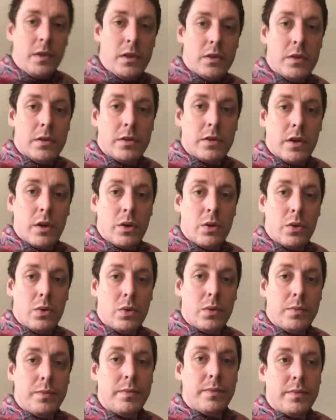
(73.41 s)
So
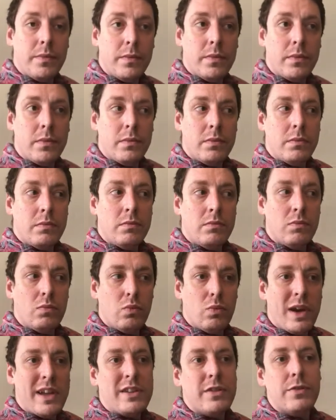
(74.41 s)

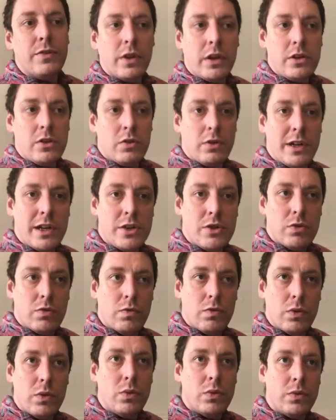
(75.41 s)
where to find your initial
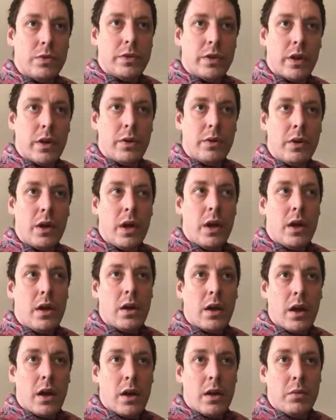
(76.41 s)
rules, though,
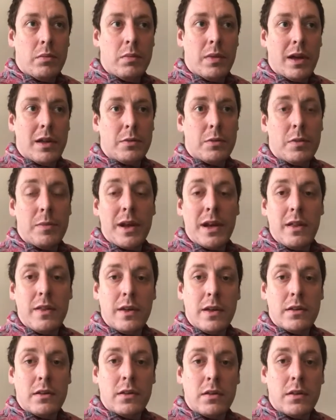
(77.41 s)
as with many
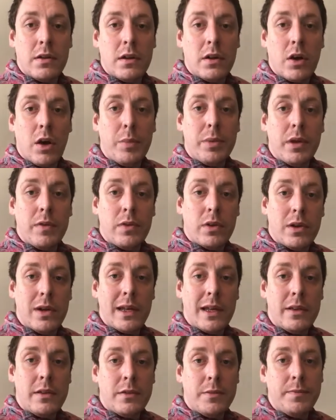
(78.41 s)
things, is in a copy of your
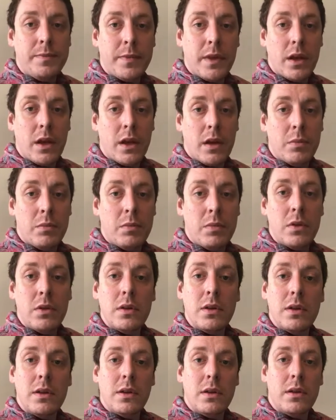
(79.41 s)
lease.
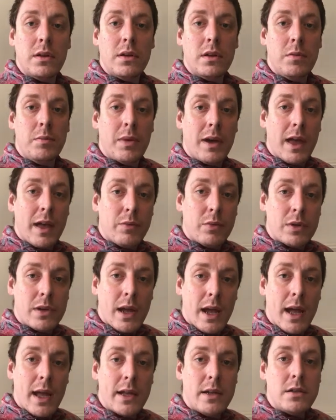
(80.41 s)
You may have one to
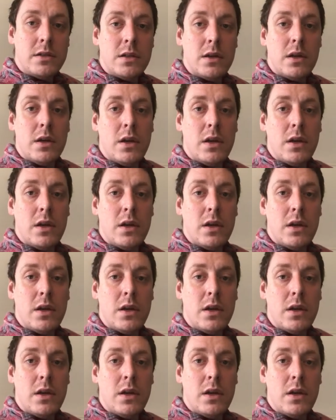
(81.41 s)
hand.